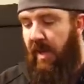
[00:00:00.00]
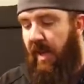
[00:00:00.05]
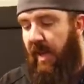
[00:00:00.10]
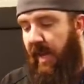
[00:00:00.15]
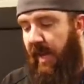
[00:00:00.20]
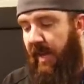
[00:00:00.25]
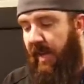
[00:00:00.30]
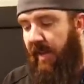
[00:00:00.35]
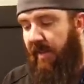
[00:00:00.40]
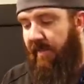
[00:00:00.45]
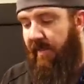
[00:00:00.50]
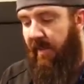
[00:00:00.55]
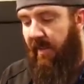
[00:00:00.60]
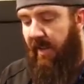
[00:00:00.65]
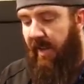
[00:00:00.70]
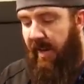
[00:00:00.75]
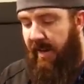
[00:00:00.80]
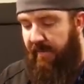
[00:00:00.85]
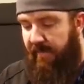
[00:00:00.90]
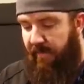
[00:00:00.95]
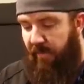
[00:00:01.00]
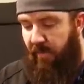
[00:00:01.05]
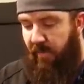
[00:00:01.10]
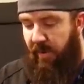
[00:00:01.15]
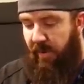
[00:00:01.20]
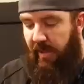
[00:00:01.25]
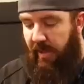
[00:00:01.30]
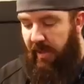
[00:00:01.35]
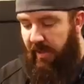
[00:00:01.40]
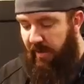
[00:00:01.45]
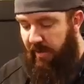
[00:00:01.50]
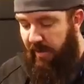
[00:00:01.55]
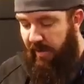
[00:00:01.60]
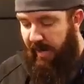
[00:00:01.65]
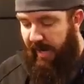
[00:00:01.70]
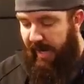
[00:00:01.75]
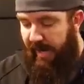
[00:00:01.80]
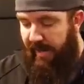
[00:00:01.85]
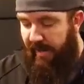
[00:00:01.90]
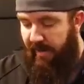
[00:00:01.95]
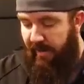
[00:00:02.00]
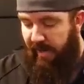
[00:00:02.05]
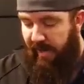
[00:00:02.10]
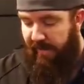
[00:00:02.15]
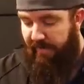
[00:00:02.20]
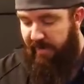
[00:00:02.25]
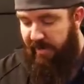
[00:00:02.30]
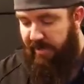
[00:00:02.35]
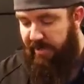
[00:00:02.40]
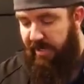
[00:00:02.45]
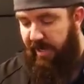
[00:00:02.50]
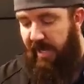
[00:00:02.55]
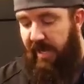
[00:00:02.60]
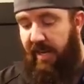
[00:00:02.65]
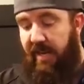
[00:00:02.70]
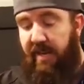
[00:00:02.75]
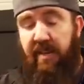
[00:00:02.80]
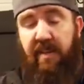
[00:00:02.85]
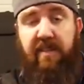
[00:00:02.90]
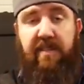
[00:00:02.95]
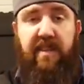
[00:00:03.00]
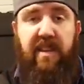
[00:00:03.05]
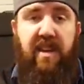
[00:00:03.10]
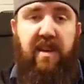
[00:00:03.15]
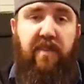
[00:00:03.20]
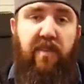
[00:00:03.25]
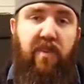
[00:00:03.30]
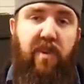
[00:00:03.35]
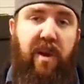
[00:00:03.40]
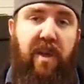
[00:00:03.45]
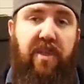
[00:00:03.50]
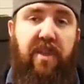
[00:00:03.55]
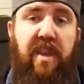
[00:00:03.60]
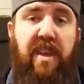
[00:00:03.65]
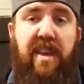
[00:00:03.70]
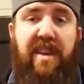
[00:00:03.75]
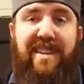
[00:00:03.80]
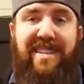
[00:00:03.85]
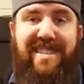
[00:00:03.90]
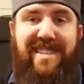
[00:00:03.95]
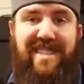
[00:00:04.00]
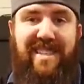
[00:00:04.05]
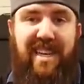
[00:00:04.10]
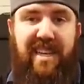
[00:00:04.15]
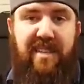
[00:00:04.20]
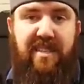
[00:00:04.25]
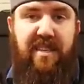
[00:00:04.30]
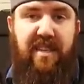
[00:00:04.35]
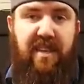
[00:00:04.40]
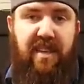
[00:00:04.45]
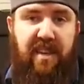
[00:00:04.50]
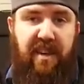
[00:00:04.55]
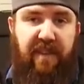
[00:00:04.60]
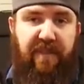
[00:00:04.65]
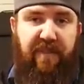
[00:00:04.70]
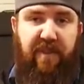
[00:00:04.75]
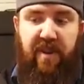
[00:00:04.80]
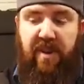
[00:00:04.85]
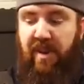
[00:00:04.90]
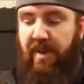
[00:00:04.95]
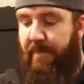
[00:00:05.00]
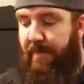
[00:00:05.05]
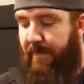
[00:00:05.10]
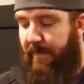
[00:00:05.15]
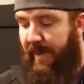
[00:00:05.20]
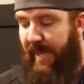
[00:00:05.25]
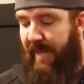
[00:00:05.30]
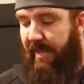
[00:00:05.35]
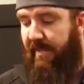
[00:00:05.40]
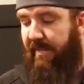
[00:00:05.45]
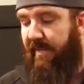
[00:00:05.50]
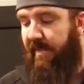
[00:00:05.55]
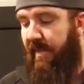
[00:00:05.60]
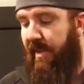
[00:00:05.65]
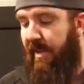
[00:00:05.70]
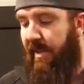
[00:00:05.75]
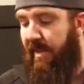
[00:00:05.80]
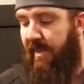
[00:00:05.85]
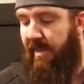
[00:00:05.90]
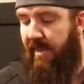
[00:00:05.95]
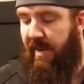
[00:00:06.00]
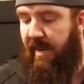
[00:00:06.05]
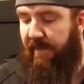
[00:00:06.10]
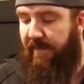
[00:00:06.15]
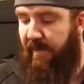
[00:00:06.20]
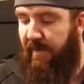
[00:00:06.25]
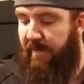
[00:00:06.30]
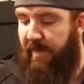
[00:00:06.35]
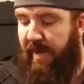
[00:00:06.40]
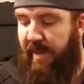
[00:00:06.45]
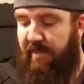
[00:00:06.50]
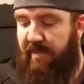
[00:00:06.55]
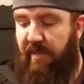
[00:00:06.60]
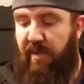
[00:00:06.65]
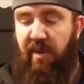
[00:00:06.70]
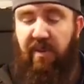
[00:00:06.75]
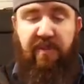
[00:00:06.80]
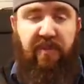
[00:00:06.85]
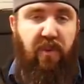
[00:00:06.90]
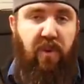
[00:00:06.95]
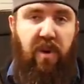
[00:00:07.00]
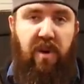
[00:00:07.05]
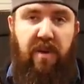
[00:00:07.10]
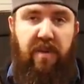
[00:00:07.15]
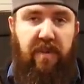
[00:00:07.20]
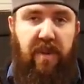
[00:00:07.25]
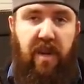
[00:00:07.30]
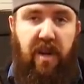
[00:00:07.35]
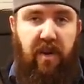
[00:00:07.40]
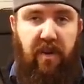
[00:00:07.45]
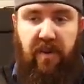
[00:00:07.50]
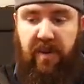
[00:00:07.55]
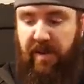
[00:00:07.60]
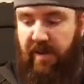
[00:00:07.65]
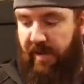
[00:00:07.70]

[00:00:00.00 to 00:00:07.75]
It gets a lot of really good leverage, and it does come with 6 different bits. The different bits are for, you know,